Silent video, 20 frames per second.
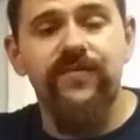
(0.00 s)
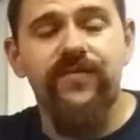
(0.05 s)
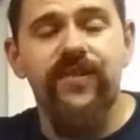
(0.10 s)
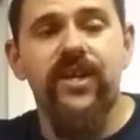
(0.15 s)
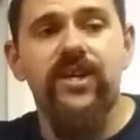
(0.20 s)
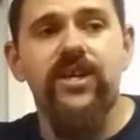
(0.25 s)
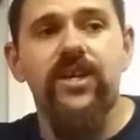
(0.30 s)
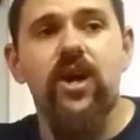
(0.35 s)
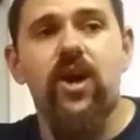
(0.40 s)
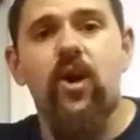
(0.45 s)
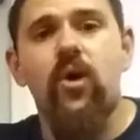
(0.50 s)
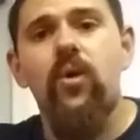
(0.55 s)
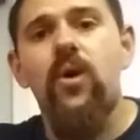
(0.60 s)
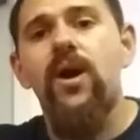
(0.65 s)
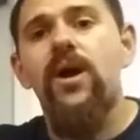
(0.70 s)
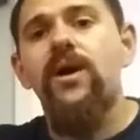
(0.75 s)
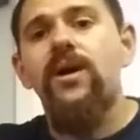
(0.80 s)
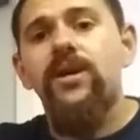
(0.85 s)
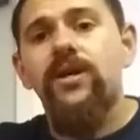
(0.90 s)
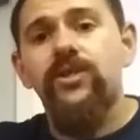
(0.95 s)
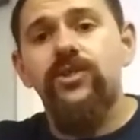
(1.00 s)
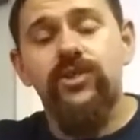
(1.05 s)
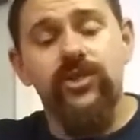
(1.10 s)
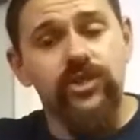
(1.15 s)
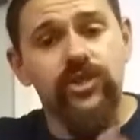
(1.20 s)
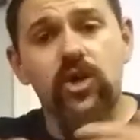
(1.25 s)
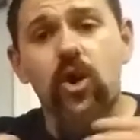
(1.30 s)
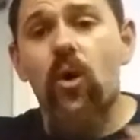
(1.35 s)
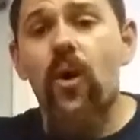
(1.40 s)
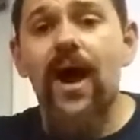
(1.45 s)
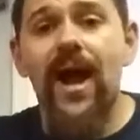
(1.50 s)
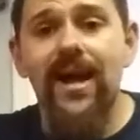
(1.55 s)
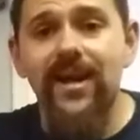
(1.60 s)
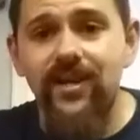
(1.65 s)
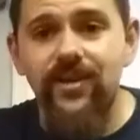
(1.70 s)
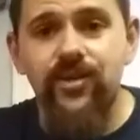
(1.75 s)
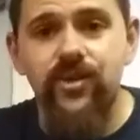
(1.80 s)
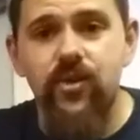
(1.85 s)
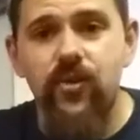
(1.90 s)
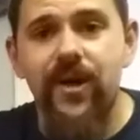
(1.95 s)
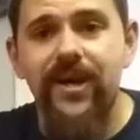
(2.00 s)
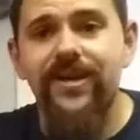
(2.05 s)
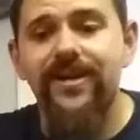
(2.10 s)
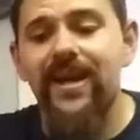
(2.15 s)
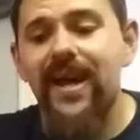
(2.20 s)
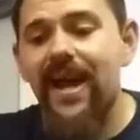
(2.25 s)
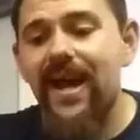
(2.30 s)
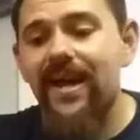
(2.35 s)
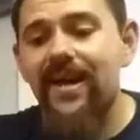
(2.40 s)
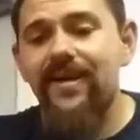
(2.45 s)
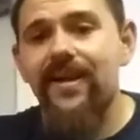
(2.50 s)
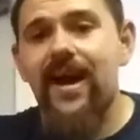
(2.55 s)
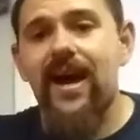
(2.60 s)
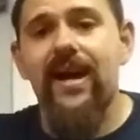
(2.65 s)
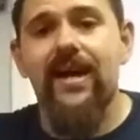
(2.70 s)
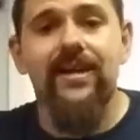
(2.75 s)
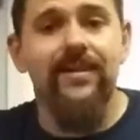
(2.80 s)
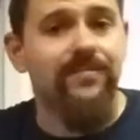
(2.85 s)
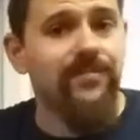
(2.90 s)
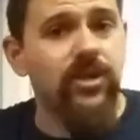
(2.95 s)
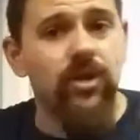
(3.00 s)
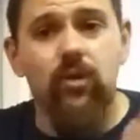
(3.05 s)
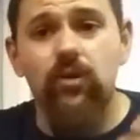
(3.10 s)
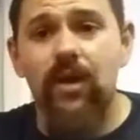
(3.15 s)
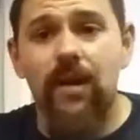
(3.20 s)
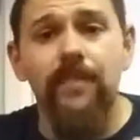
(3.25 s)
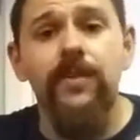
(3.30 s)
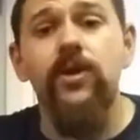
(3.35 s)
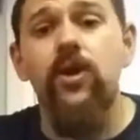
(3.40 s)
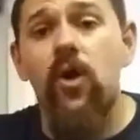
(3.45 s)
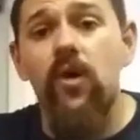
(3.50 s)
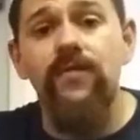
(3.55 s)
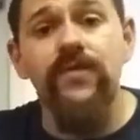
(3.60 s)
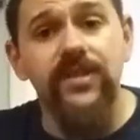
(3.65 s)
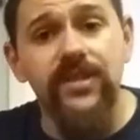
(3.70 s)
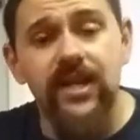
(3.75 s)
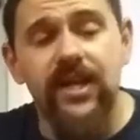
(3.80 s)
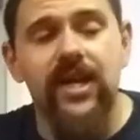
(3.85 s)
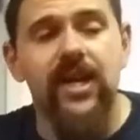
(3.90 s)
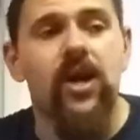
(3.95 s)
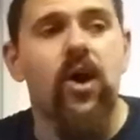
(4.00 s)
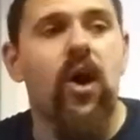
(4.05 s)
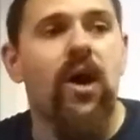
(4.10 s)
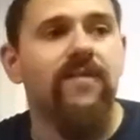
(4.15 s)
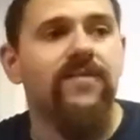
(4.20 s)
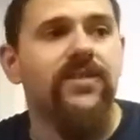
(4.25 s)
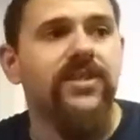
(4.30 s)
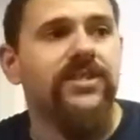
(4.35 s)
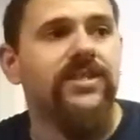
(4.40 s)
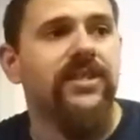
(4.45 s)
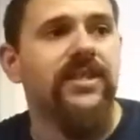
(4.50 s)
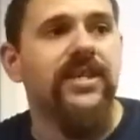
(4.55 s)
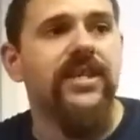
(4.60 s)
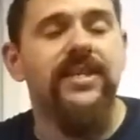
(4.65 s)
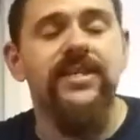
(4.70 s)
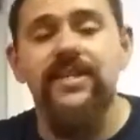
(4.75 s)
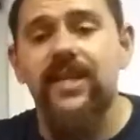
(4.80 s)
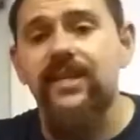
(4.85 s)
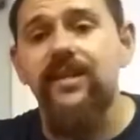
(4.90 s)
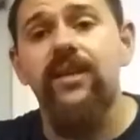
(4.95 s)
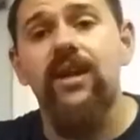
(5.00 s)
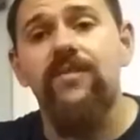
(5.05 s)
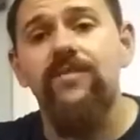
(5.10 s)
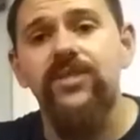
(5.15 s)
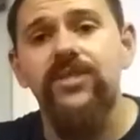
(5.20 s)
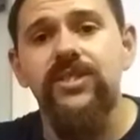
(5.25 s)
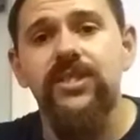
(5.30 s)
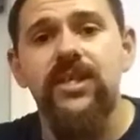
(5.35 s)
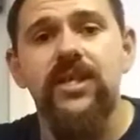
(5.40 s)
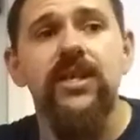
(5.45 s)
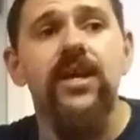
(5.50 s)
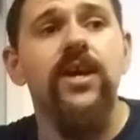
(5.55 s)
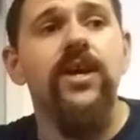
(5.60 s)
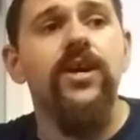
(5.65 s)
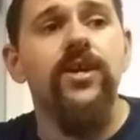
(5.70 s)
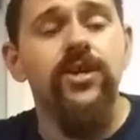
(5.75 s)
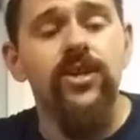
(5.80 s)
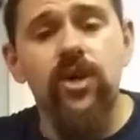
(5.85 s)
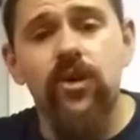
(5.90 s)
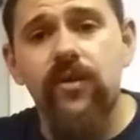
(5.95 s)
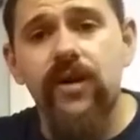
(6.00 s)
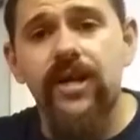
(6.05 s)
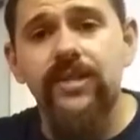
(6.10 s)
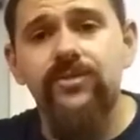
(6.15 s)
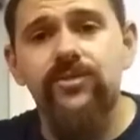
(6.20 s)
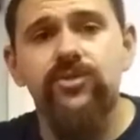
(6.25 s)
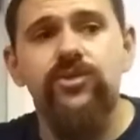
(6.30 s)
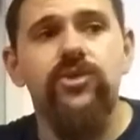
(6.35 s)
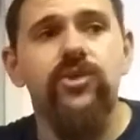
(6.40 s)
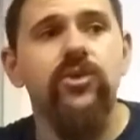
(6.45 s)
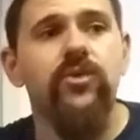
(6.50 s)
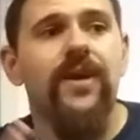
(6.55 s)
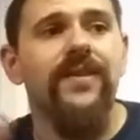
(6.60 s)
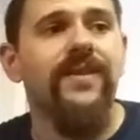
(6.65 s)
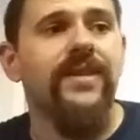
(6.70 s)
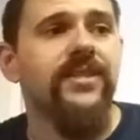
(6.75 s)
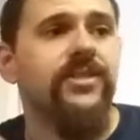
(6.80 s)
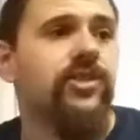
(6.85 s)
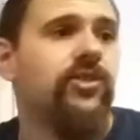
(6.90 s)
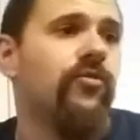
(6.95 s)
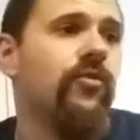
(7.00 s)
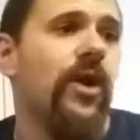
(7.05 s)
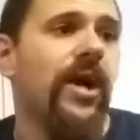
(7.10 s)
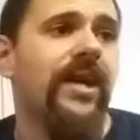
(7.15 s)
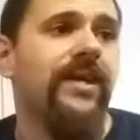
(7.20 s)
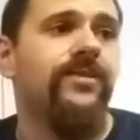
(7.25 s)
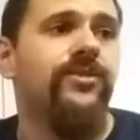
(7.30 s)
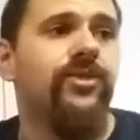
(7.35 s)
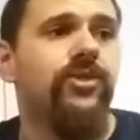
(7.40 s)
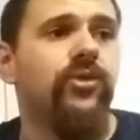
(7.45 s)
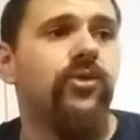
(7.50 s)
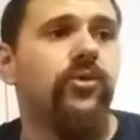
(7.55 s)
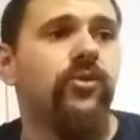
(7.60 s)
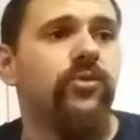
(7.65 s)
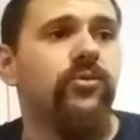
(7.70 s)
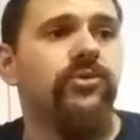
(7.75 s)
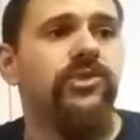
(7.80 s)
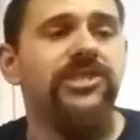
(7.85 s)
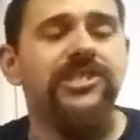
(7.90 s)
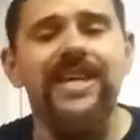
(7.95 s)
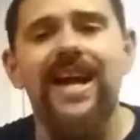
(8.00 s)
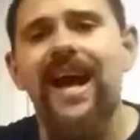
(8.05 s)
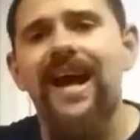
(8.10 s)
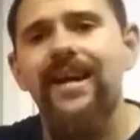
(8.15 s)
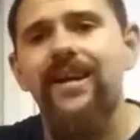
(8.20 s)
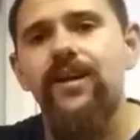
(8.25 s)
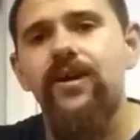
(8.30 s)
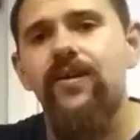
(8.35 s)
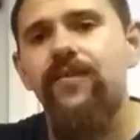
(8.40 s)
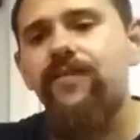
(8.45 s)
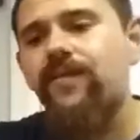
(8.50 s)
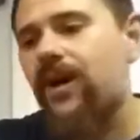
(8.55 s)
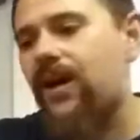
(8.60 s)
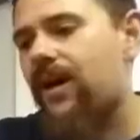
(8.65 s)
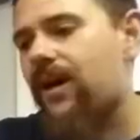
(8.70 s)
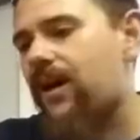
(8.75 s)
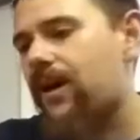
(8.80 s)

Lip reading: this video, just go ahead and do it, and let me know if you did it, obviously, because I'd love to see your answers too. I think it's great to just kind of